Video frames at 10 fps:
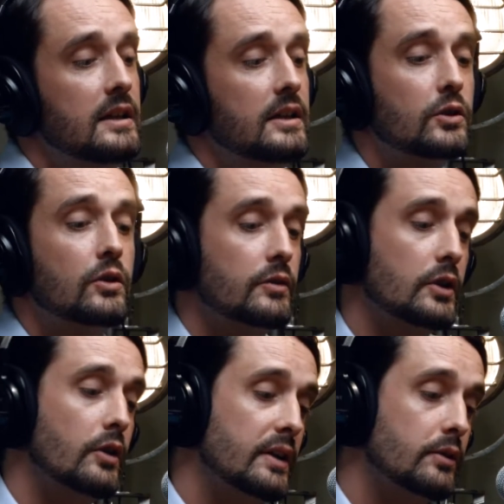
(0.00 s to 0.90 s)
So,
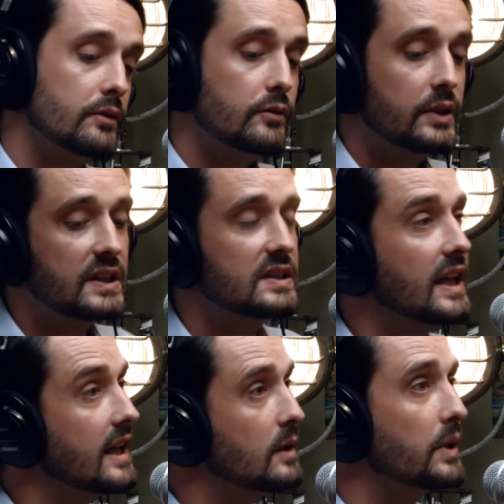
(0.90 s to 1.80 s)
I don't really see
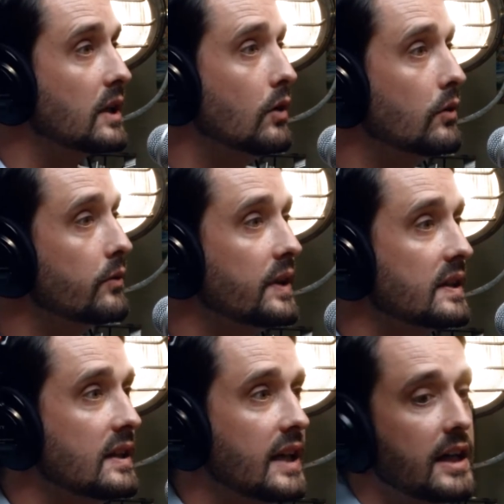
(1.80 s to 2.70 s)
any big conflict
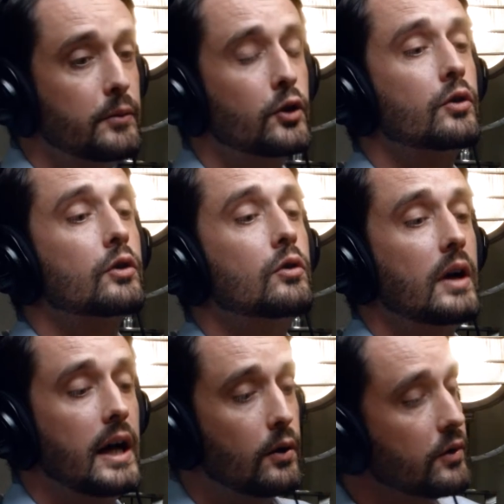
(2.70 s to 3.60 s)
in that. I'm not going to go
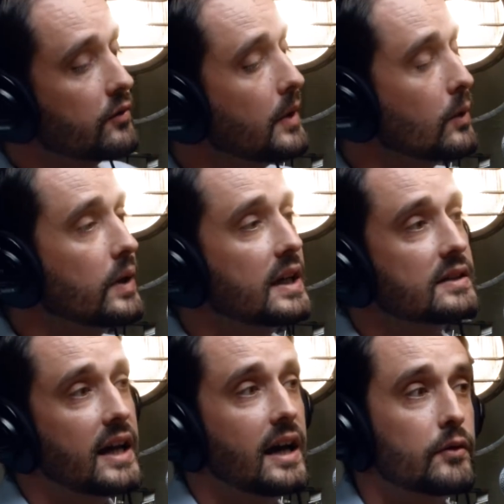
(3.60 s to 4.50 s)
out of my way
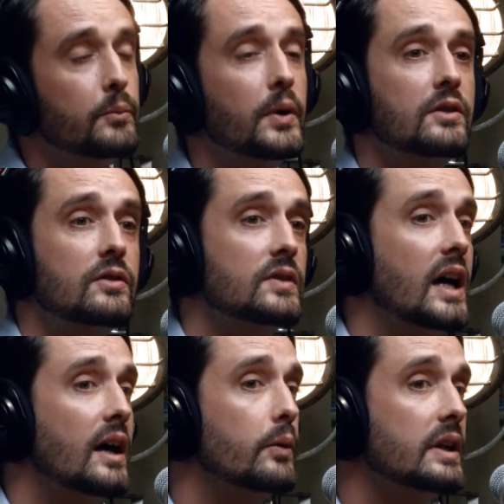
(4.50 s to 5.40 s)
to have a bunch of
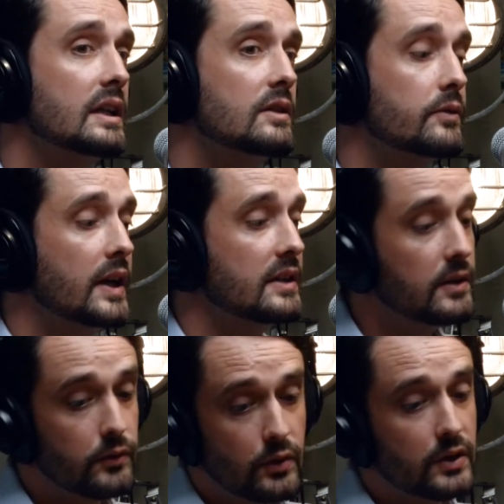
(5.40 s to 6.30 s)
Taiwanese friends,
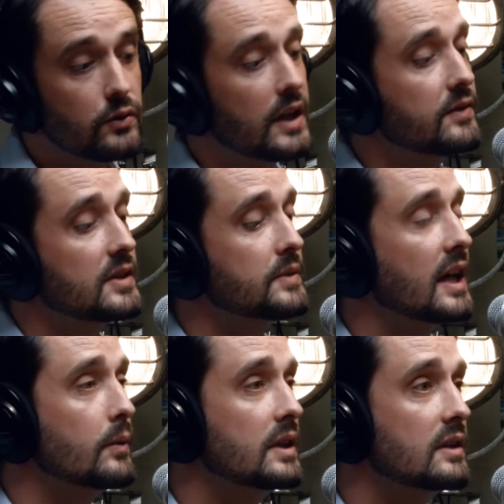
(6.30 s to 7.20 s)
even though I do have some
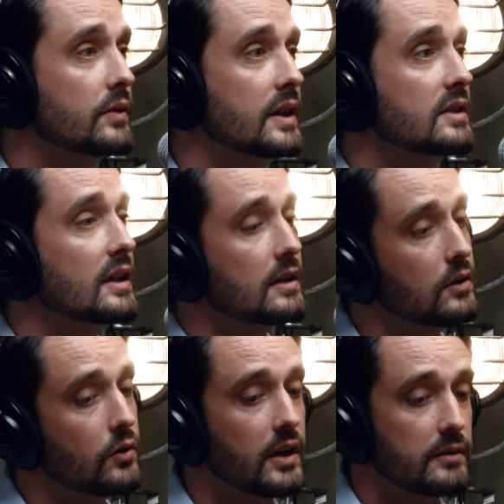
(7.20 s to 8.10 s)
Taiwanese friends.
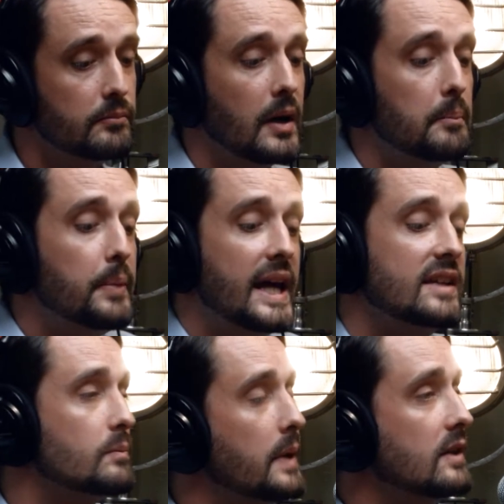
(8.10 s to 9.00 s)
My
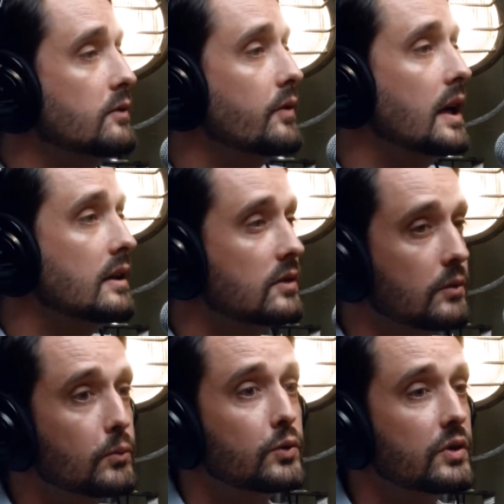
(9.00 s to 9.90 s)
best friends are
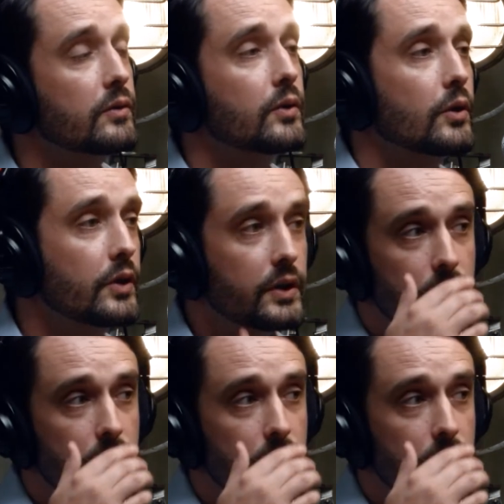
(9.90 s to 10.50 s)
mostly foreigners.